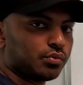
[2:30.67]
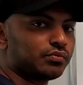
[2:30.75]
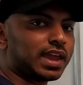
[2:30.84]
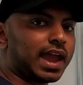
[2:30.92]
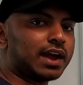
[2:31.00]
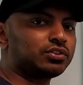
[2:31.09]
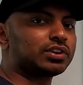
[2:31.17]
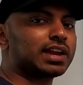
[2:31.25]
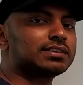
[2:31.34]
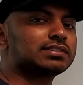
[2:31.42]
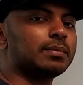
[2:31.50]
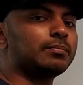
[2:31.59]
We had to
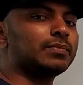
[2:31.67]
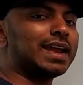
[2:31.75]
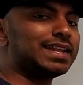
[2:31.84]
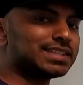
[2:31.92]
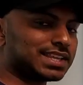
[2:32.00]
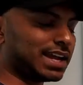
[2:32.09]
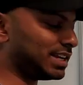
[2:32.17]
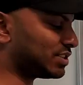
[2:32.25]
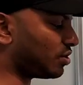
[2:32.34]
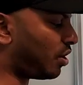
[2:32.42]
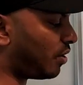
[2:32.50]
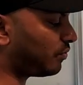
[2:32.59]
get some
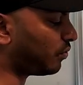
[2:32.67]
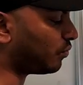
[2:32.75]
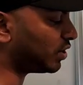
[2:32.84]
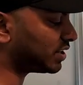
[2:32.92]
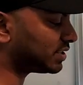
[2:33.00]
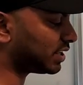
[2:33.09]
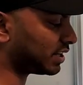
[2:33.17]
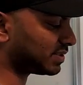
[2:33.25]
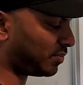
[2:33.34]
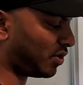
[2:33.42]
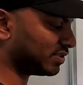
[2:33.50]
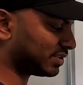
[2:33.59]
insights of what is the
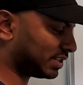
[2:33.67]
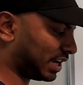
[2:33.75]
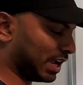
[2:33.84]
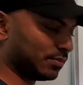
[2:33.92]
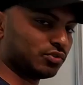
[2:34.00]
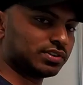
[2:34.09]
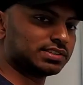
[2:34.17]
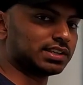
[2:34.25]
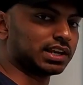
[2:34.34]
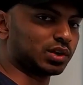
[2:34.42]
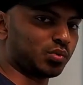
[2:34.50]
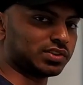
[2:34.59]
response time, what is
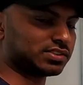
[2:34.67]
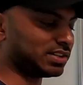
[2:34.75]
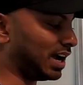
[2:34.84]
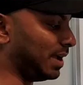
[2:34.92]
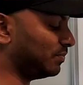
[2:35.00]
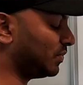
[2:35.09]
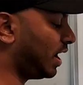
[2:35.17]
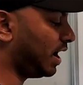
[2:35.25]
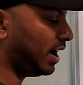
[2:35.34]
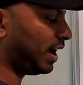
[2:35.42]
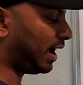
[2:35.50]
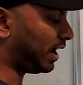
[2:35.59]
the request time,
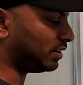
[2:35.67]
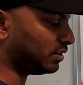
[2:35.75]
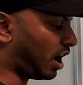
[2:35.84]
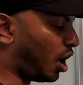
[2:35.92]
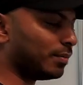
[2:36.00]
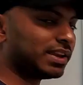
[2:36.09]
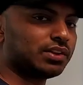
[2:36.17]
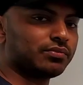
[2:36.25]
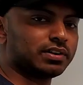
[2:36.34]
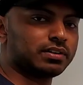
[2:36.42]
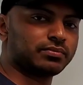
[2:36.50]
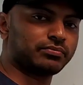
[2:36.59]
and how many
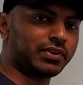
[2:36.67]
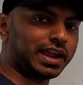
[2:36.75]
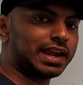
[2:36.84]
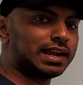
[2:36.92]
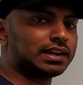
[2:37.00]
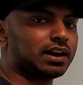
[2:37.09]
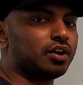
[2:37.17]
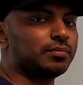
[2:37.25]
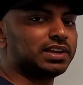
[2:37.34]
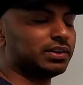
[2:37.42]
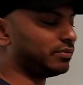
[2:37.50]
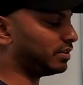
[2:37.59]
were failed, how
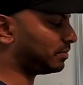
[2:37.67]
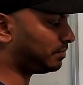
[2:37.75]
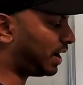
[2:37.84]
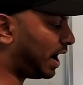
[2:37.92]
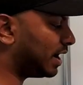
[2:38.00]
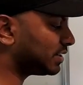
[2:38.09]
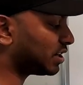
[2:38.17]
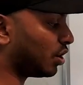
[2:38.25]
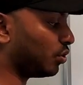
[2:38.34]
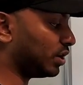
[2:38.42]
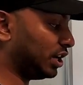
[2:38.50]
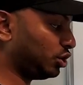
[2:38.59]
many were passed,
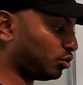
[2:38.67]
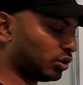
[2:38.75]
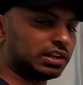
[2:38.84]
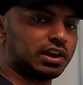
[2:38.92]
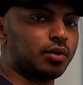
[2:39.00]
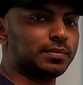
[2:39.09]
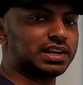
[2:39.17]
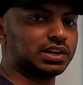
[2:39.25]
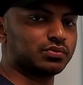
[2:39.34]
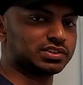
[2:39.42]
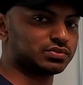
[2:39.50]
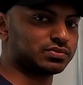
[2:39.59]
in total, how many
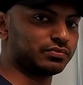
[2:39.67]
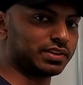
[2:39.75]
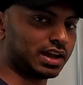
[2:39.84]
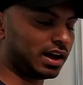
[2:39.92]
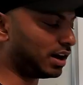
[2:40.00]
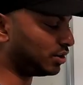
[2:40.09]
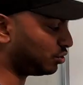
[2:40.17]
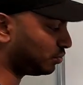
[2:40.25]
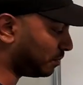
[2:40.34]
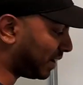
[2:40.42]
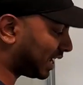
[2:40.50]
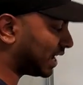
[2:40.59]
requests we are
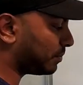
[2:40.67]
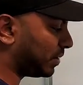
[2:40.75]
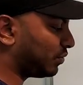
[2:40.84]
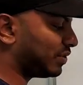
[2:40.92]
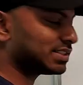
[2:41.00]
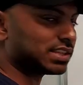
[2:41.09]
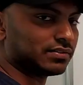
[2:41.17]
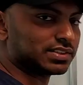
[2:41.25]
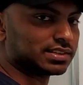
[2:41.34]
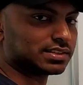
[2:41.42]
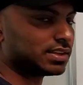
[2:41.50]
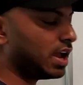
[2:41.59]
making between
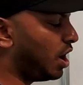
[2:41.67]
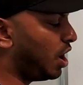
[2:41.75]
services.